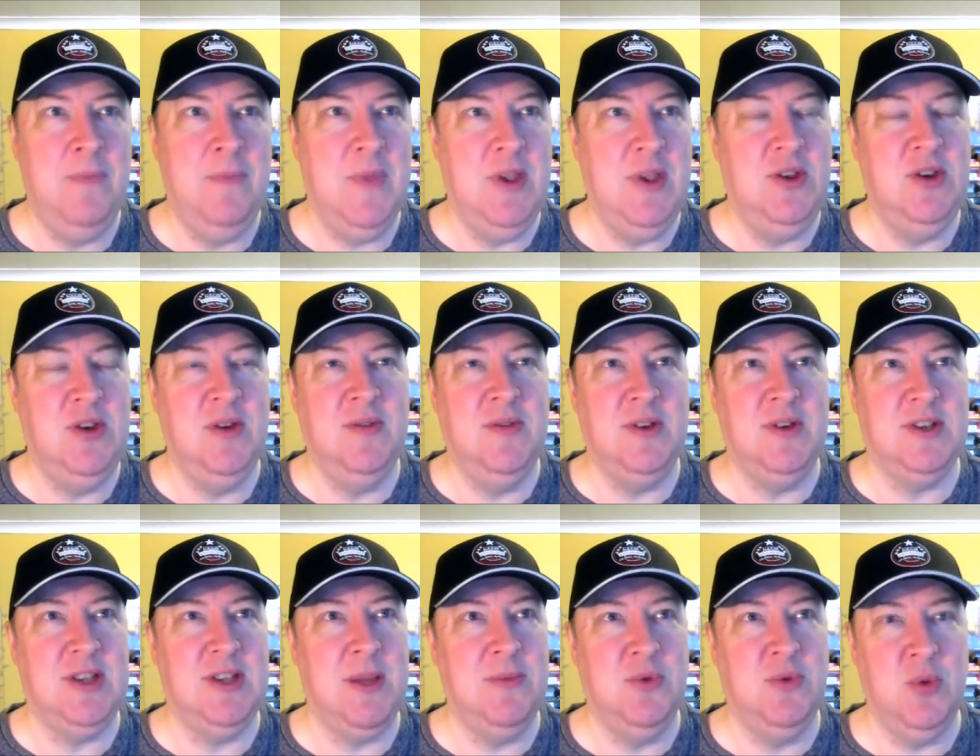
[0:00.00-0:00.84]
He should have
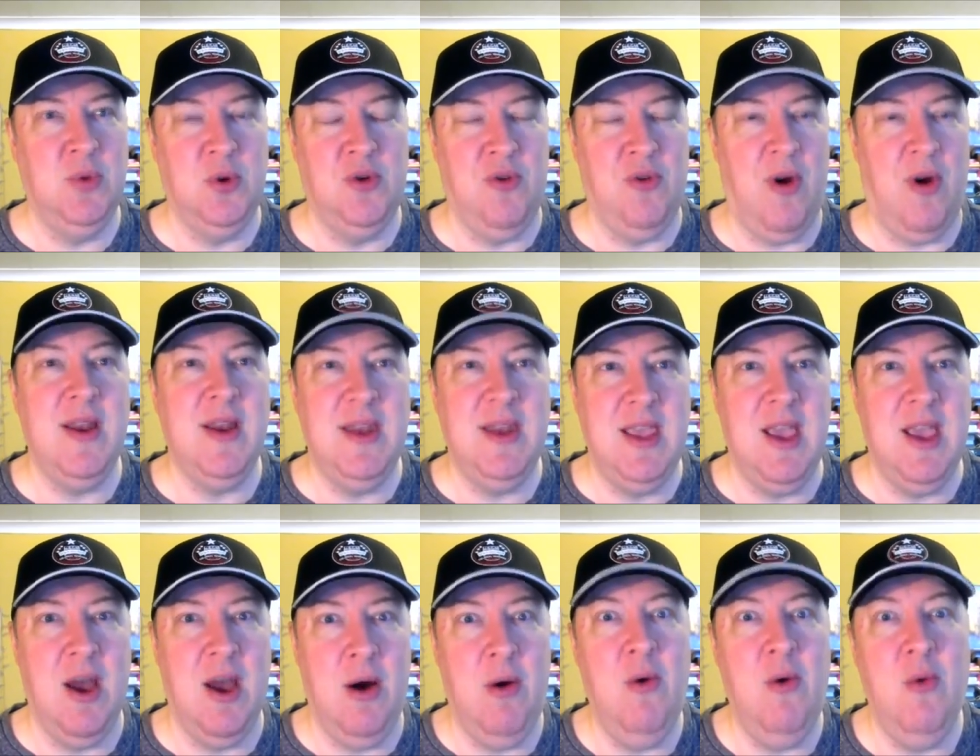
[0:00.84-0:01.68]
just come to a
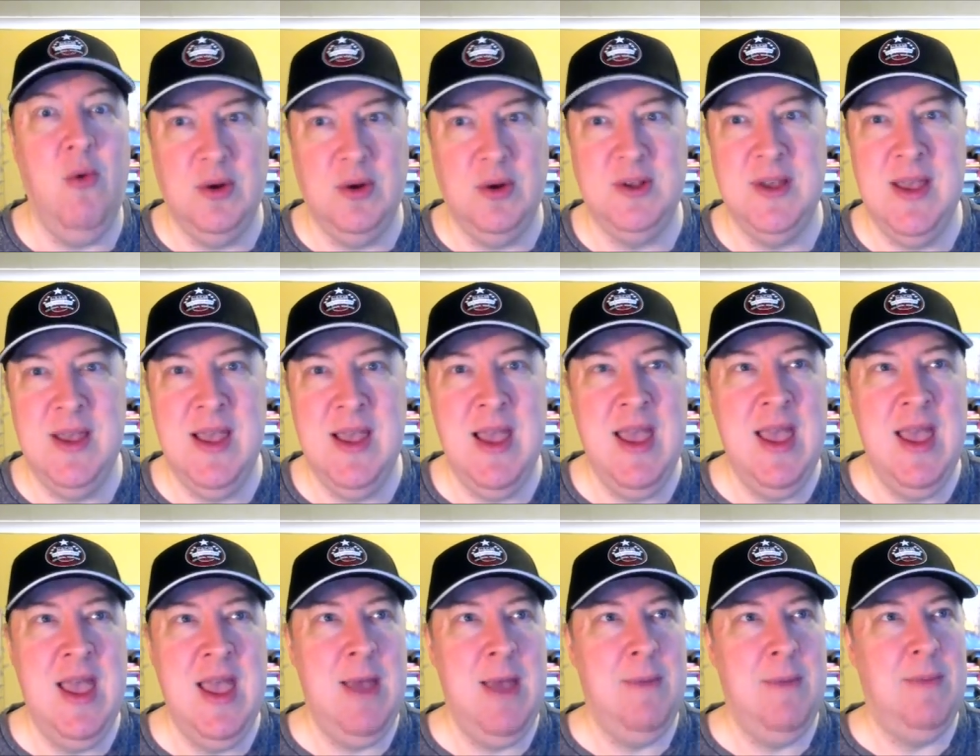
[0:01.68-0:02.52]
grinding halt,
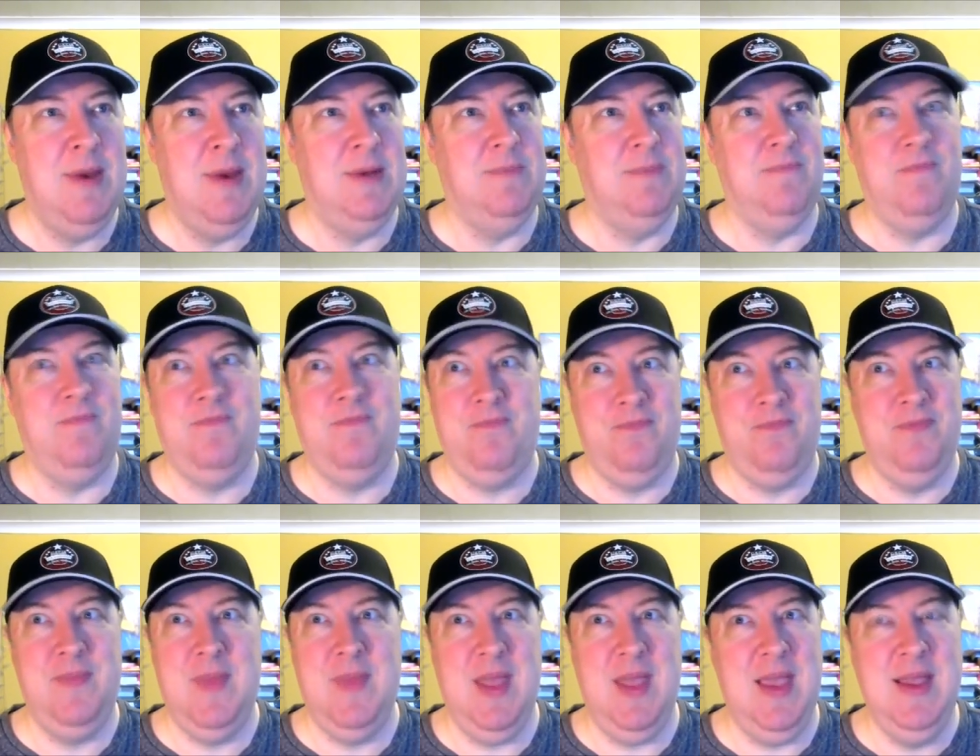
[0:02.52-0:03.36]
but
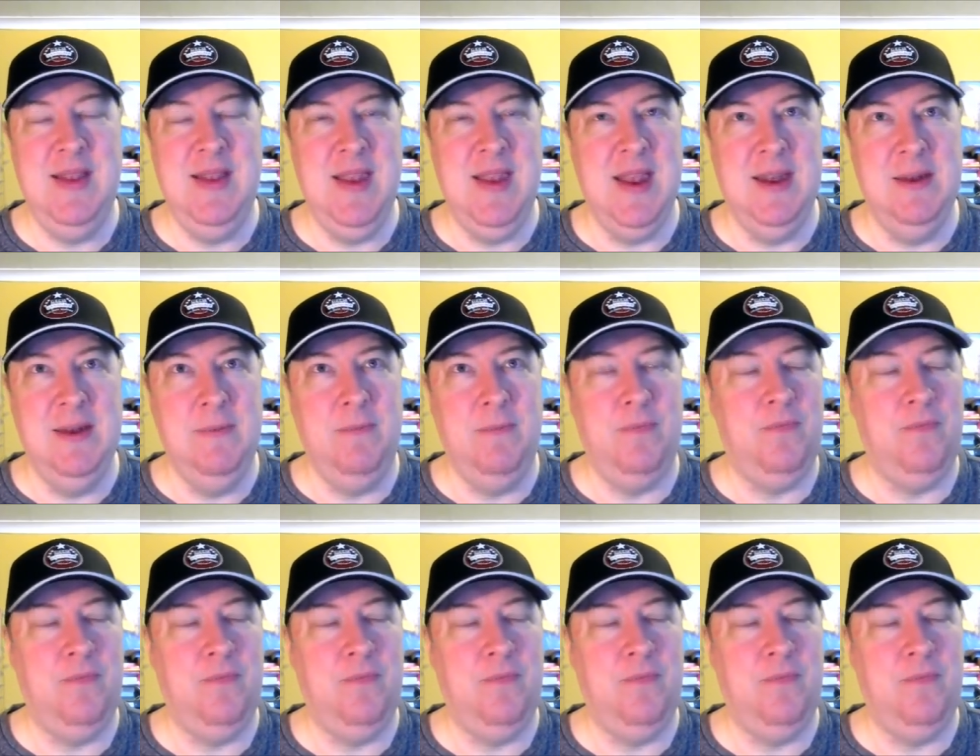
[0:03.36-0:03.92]
he didn't.